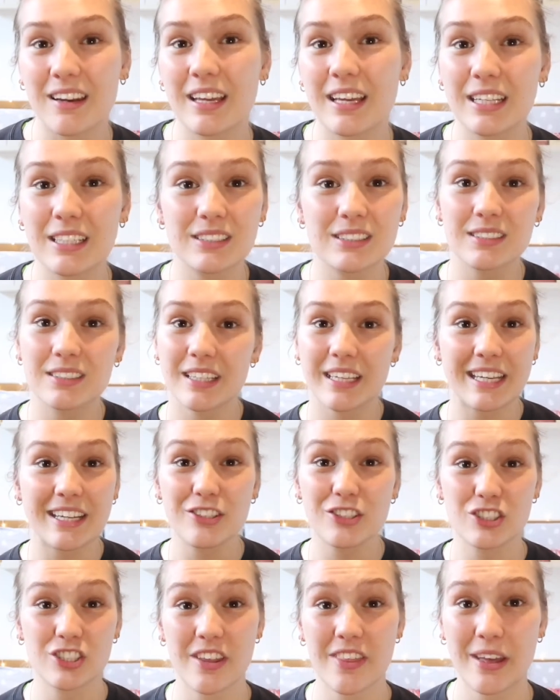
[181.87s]
it's each
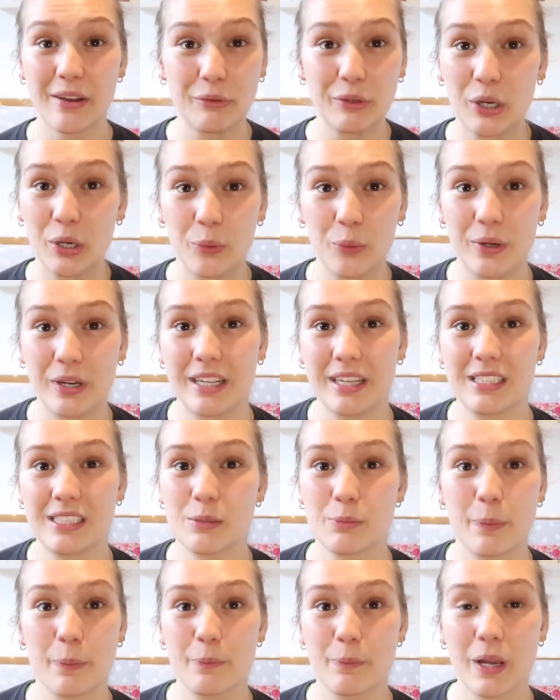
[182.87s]
to their own. It de
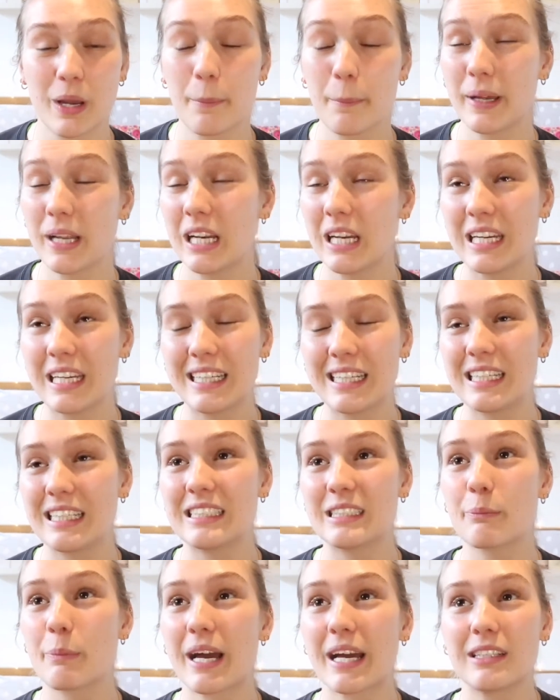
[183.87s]
completely
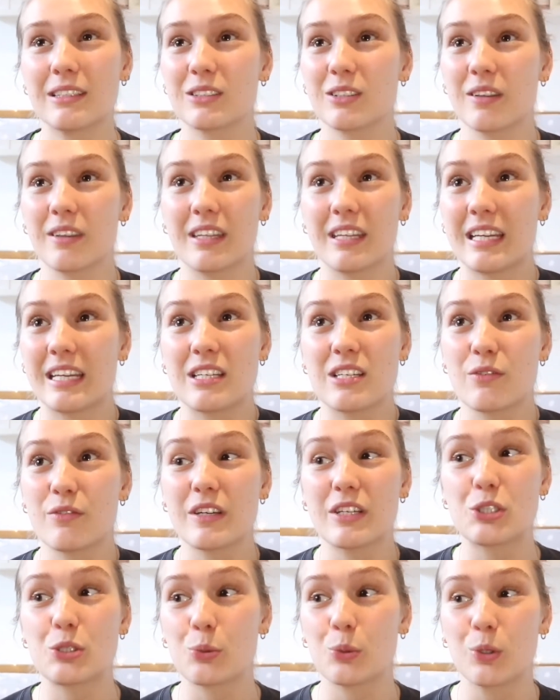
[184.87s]
depends on the
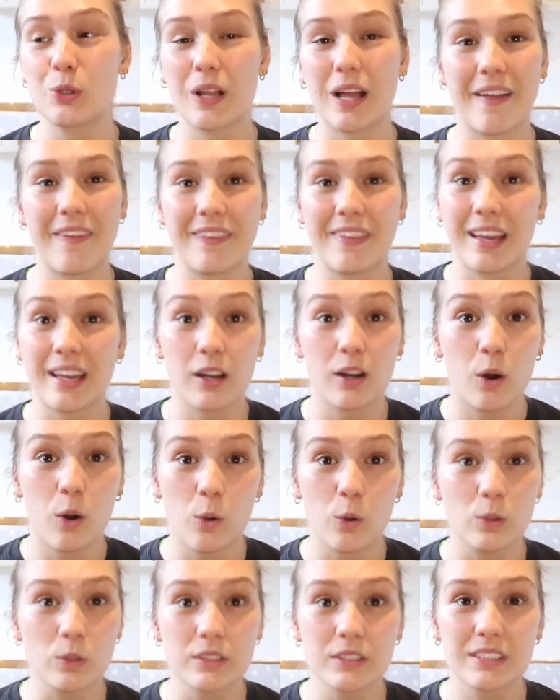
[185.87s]
individual and their
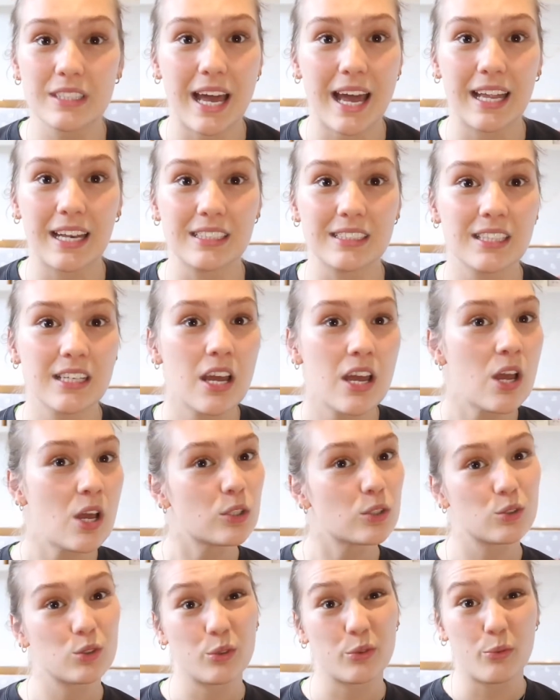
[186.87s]
goals and
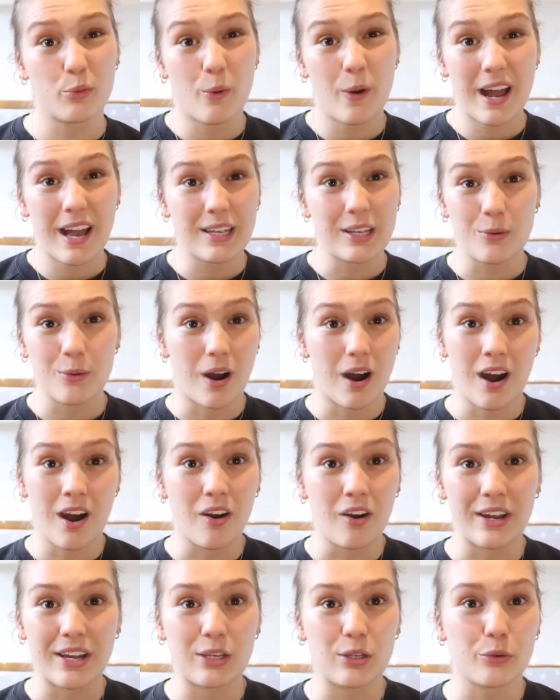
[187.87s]
sort of where you are
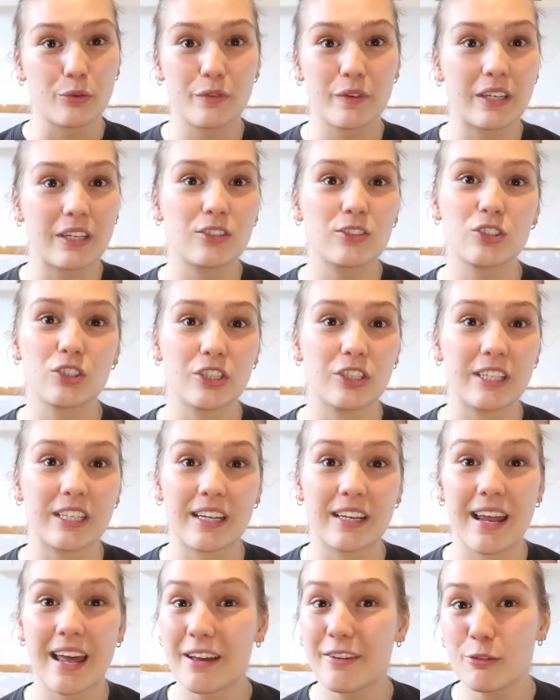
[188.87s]
in your fitness journey and
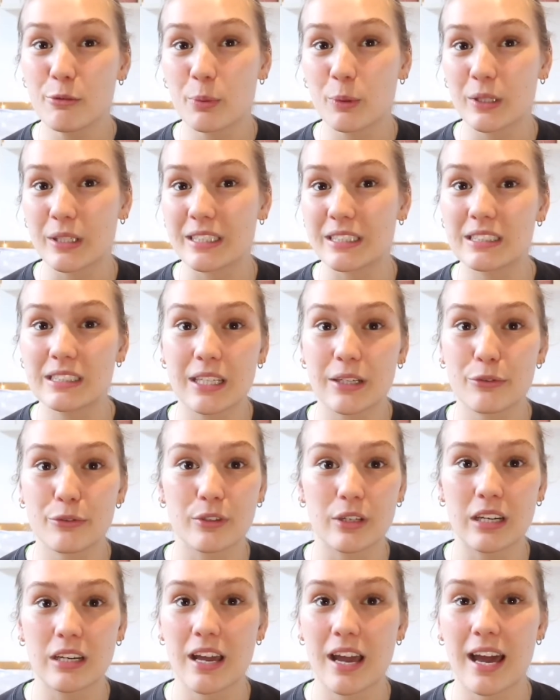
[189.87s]
everybody is
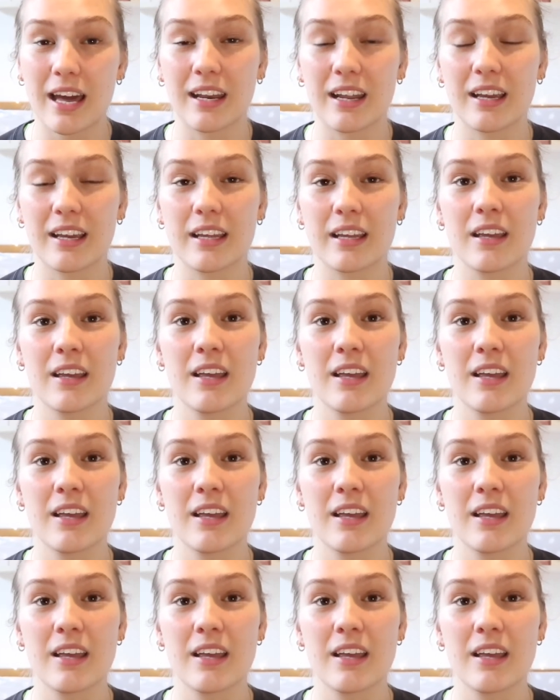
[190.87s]
different and I